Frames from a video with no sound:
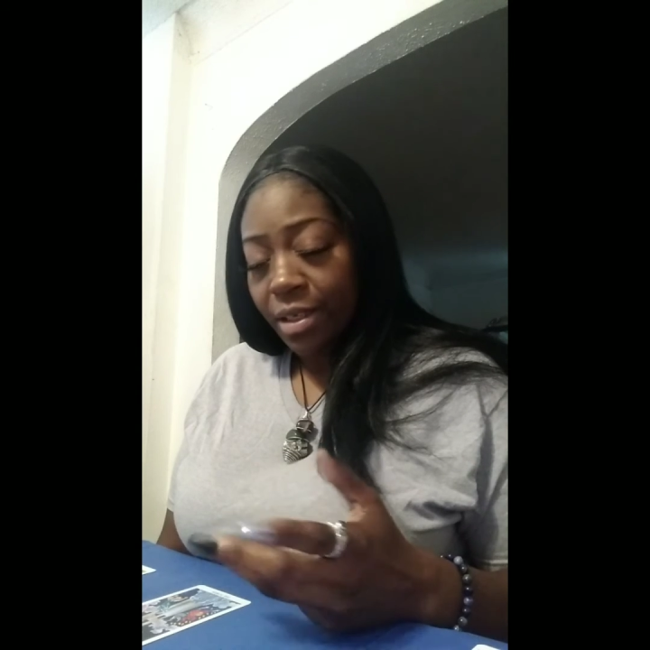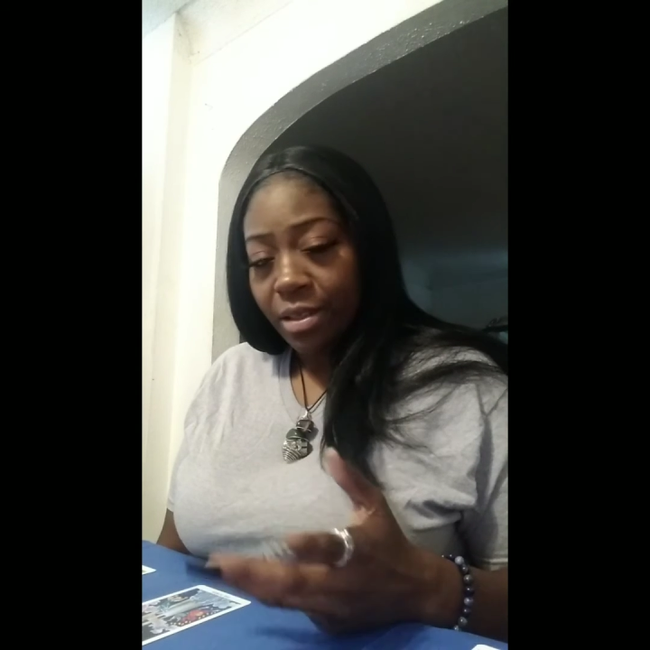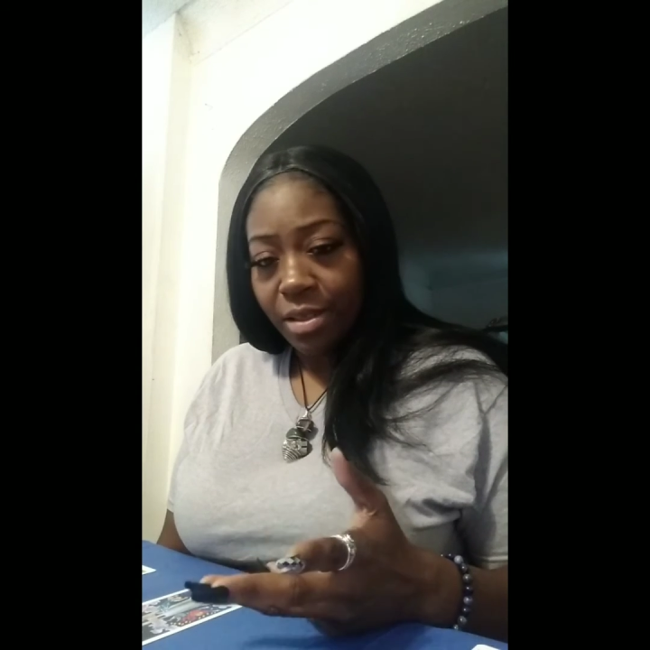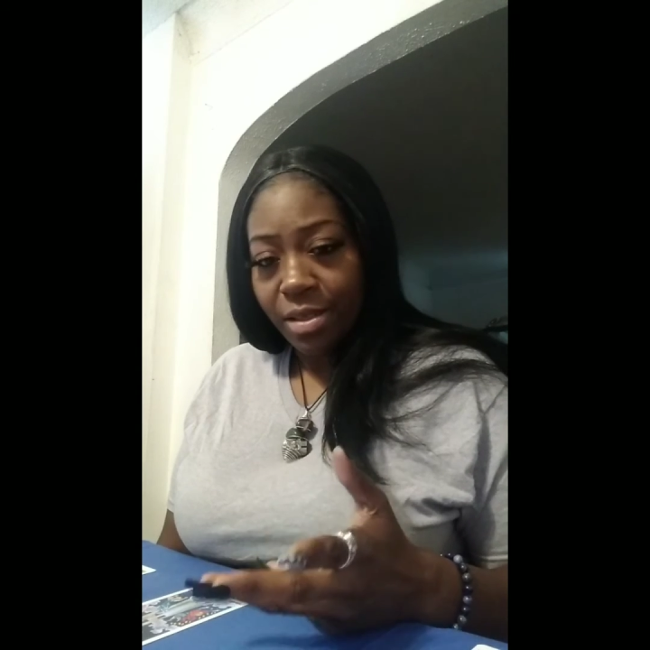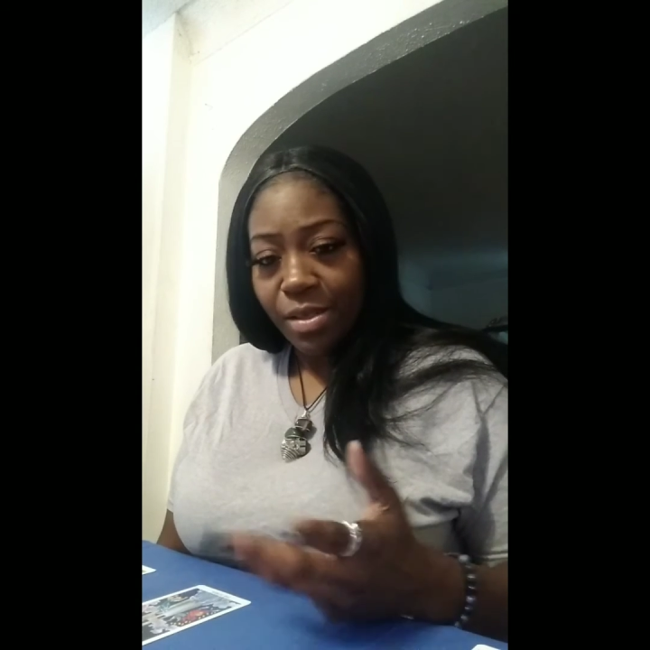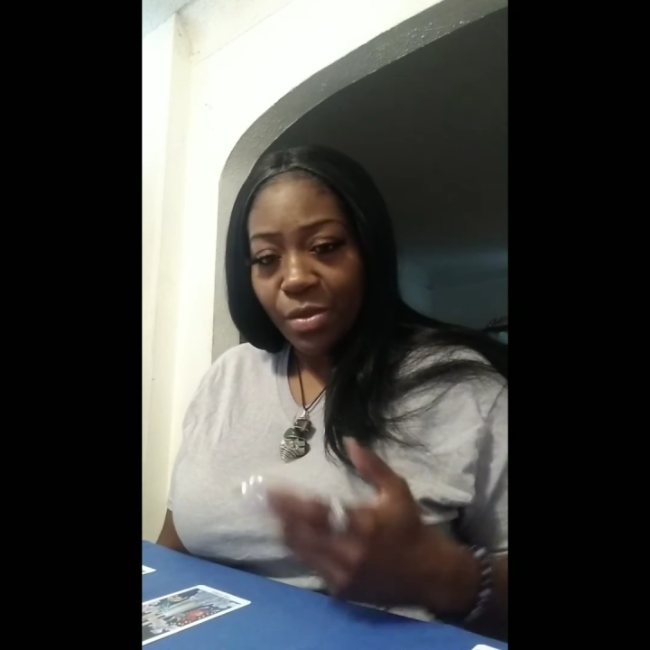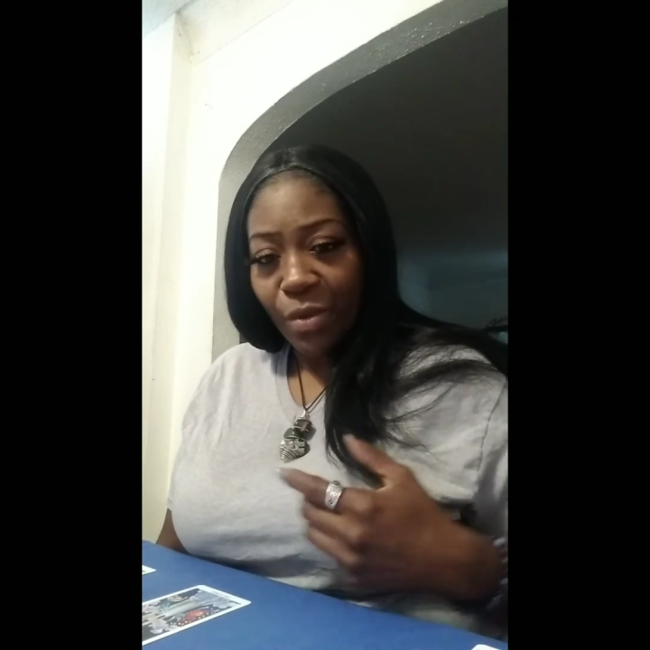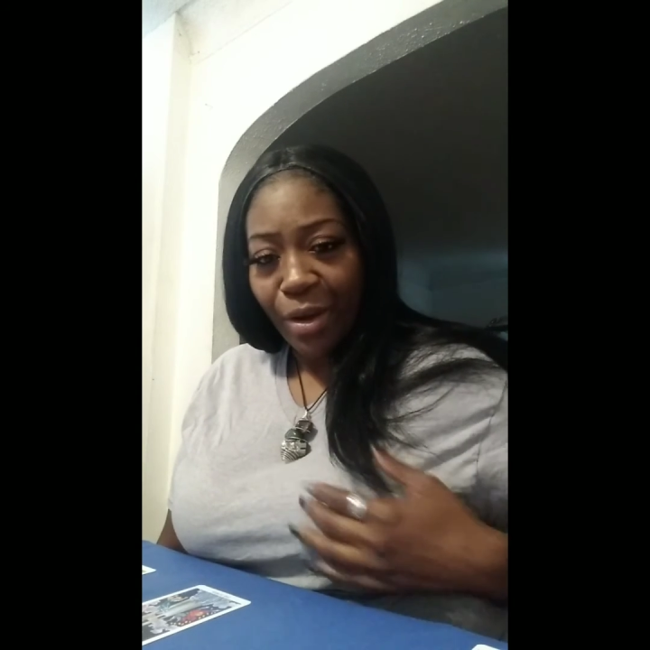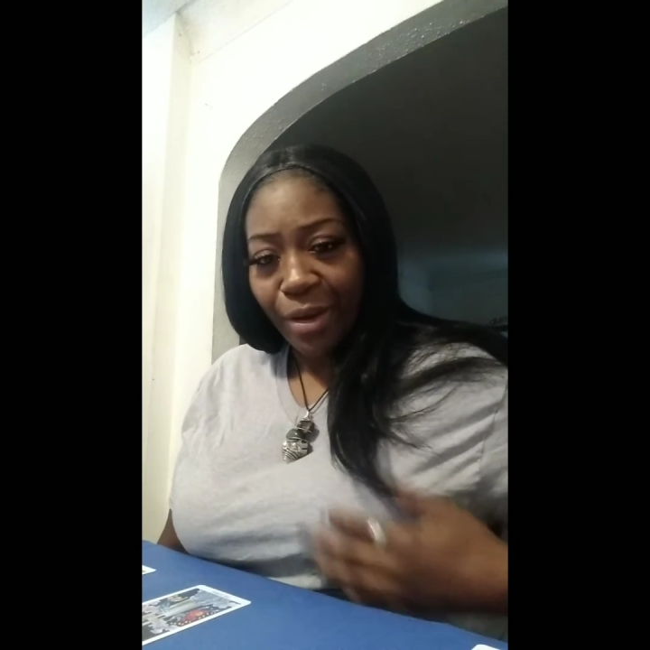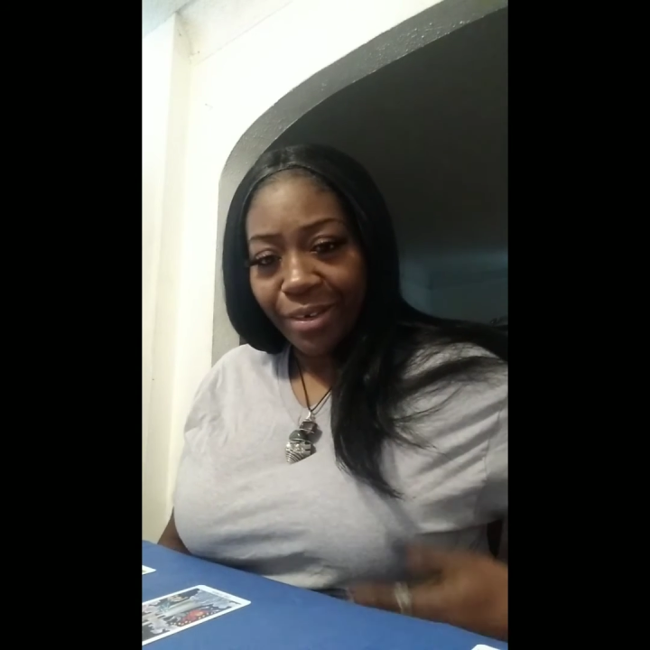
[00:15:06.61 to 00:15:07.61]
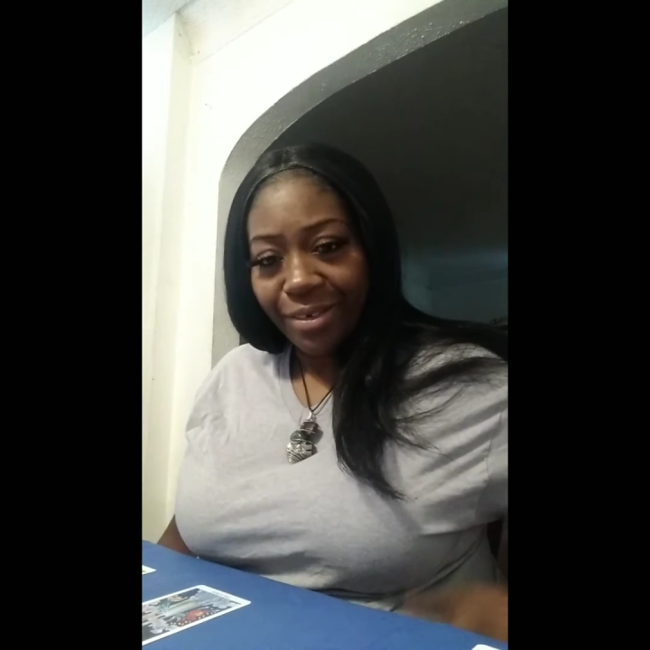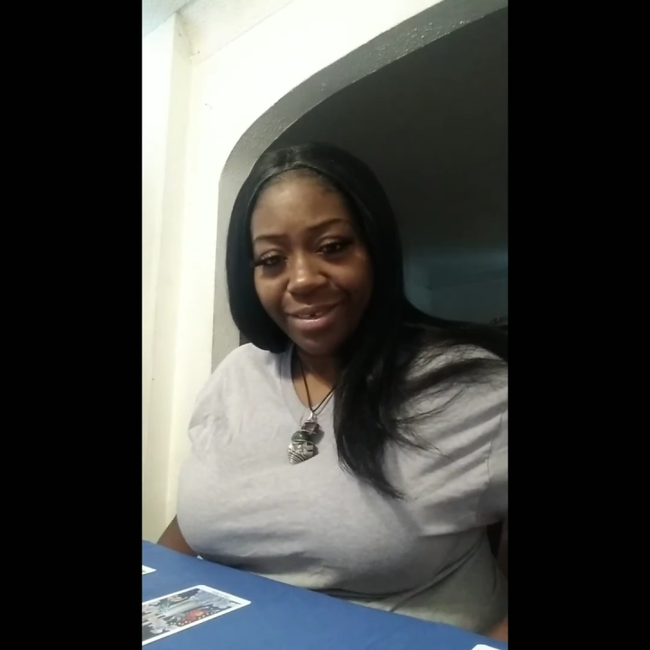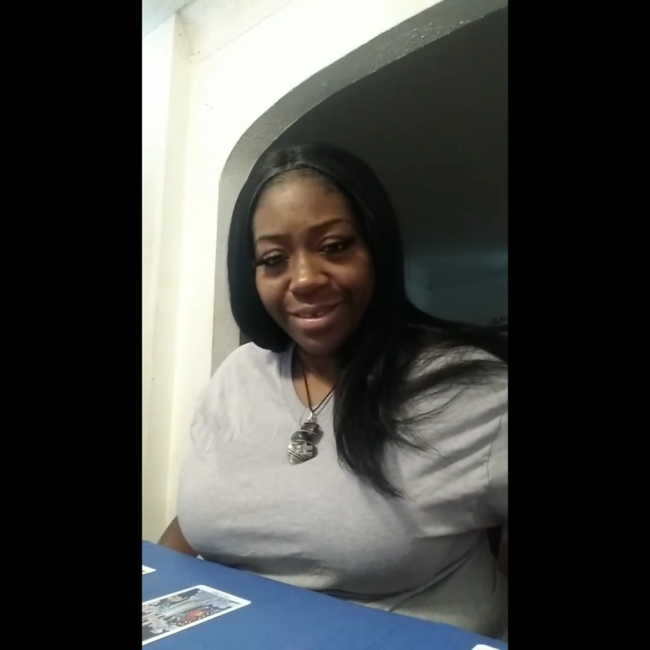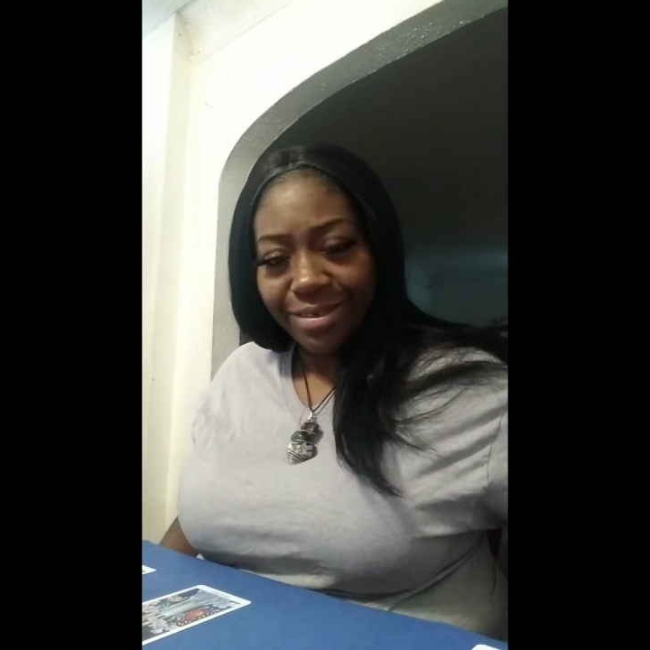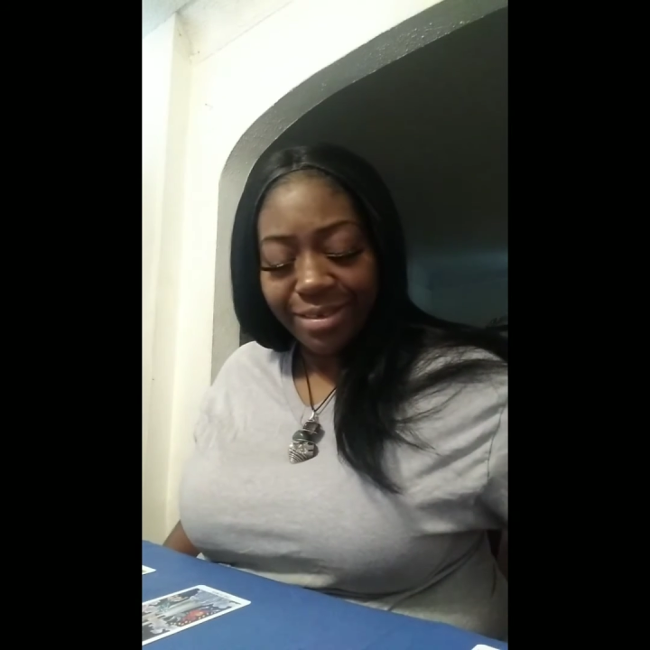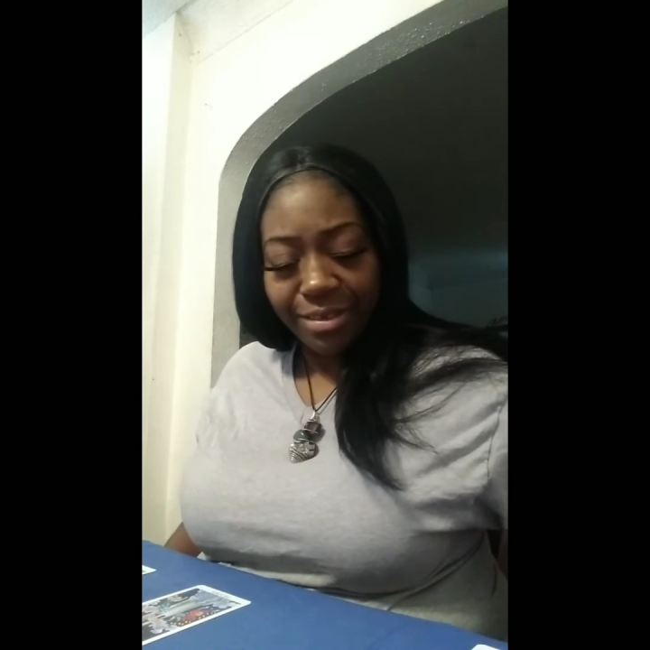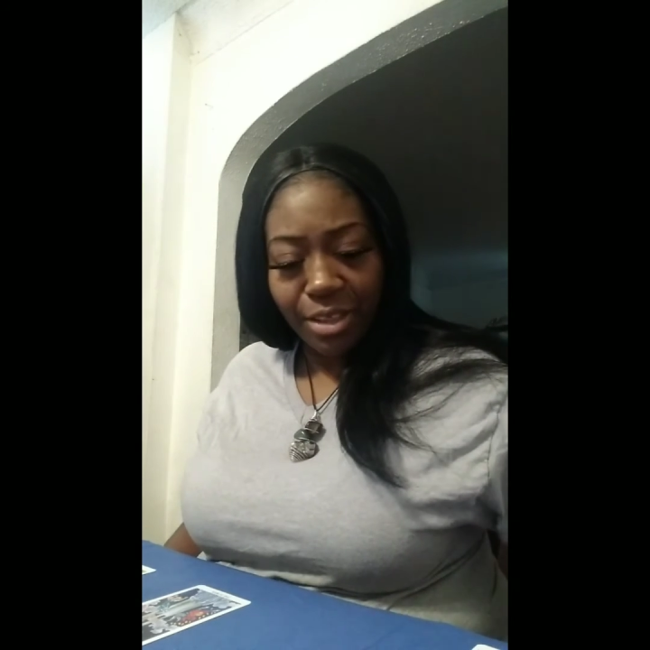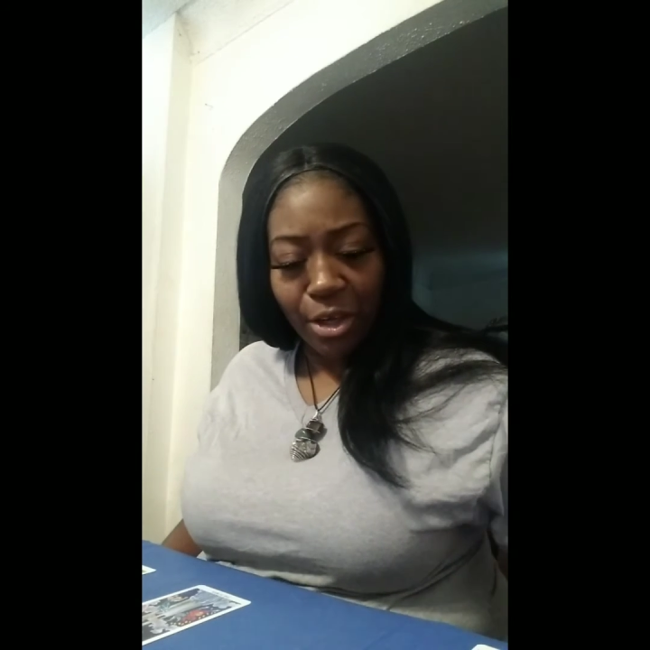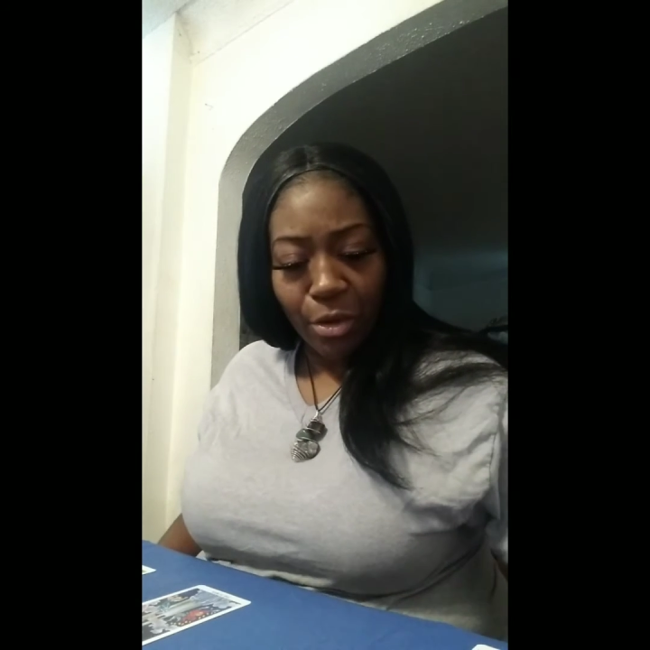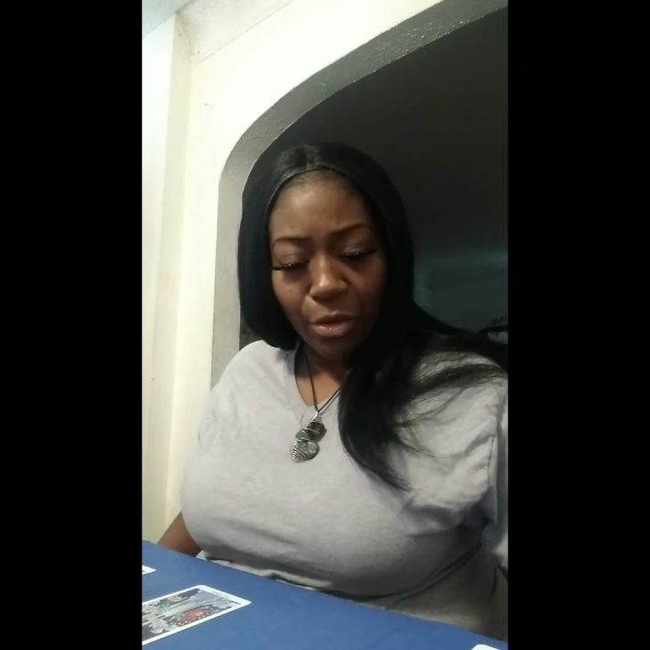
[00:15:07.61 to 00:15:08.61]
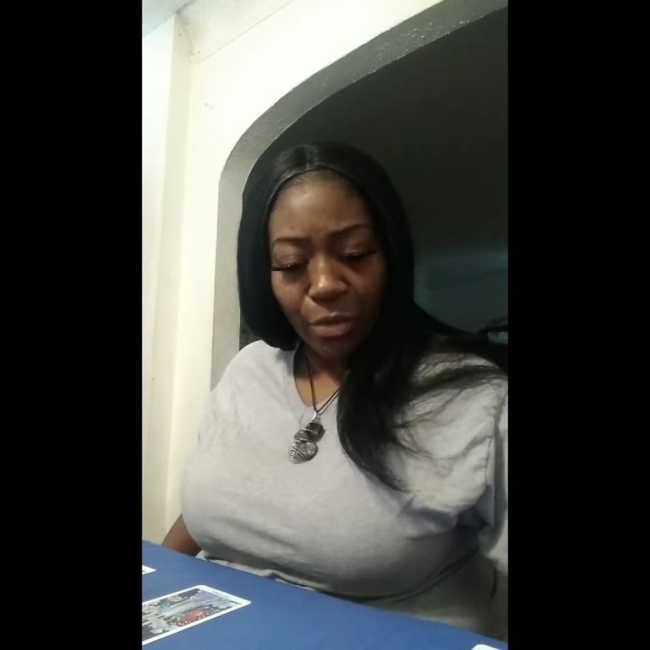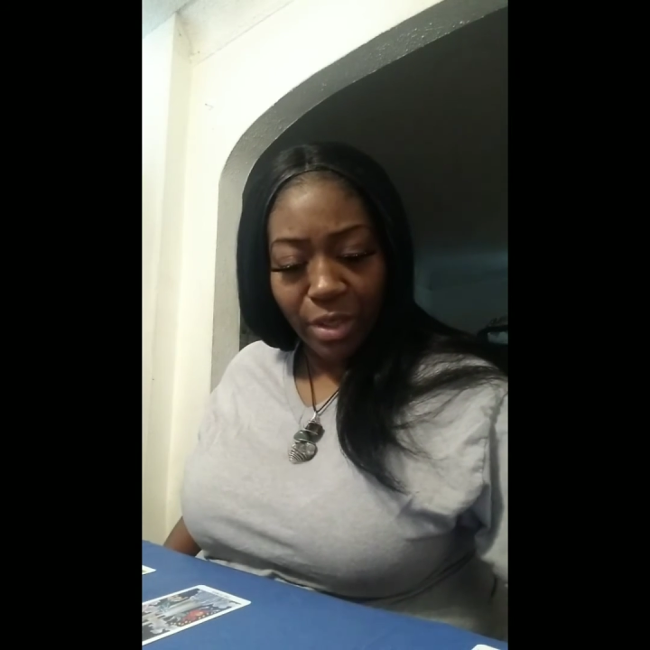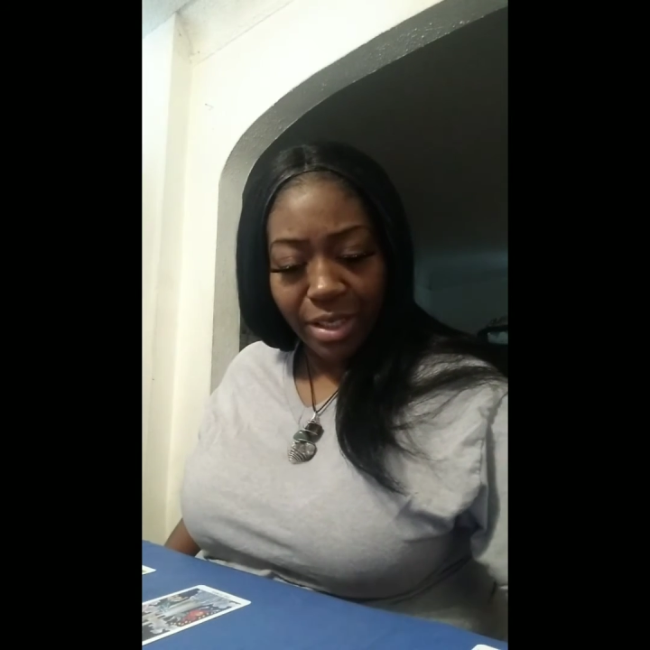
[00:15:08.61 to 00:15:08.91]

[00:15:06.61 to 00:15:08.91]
This is why tarot